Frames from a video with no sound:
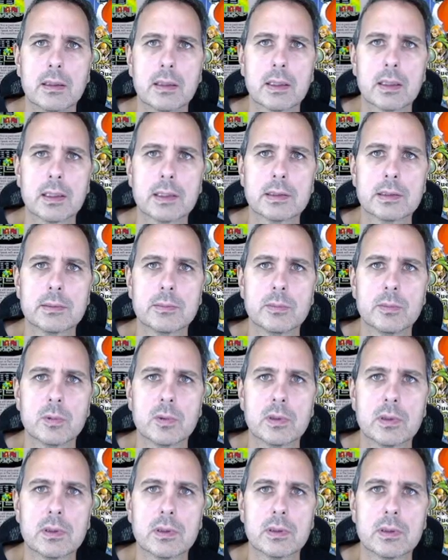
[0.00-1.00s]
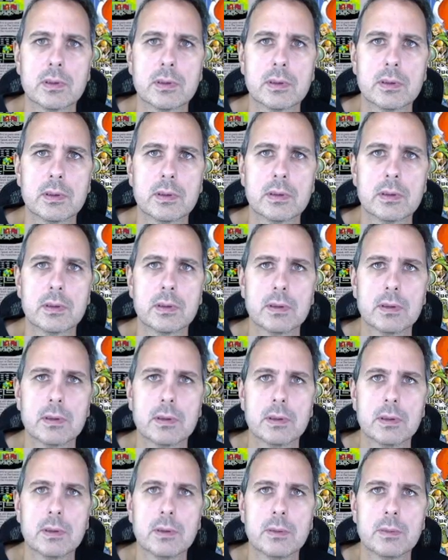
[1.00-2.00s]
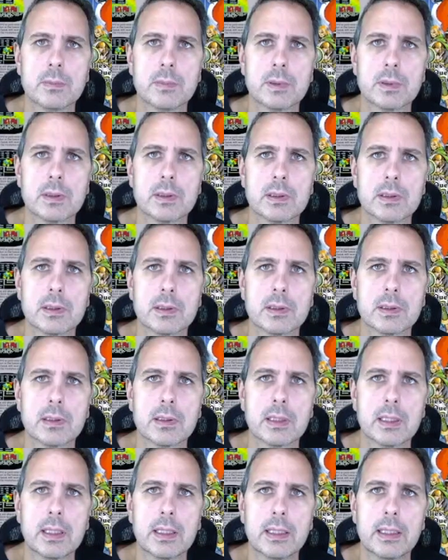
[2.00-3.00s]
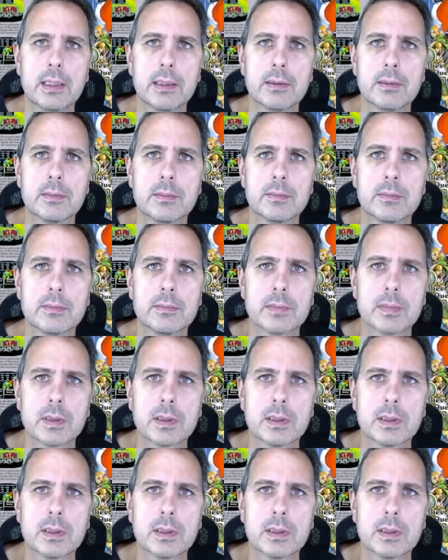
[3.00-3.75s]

Got some more. Nope. Item.